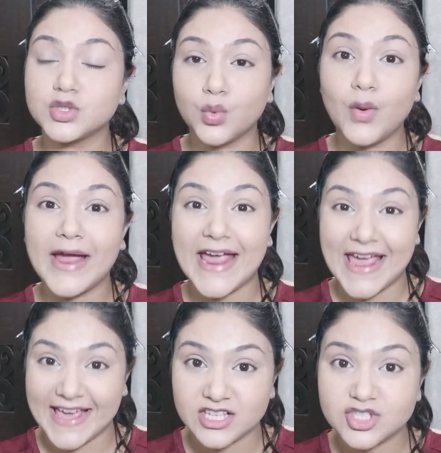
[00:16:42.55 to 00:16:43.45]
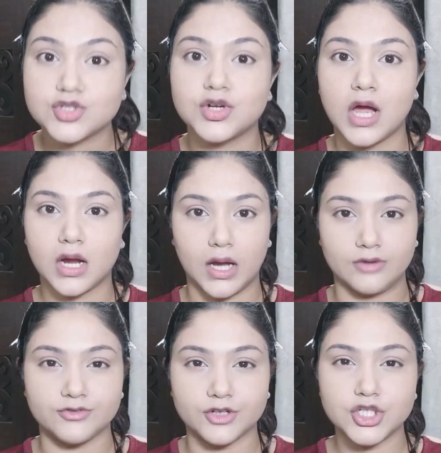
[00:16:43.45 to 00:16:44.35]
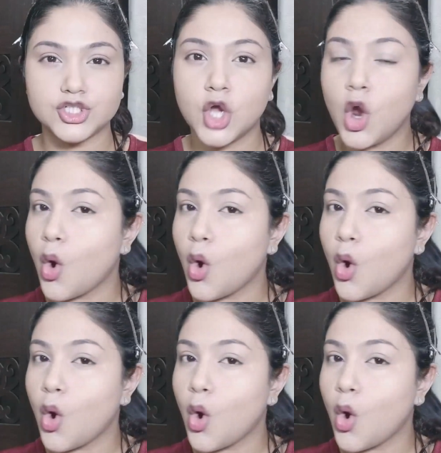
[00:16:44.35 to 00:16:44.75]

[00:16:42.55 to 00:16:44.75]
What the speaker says: no extra coverage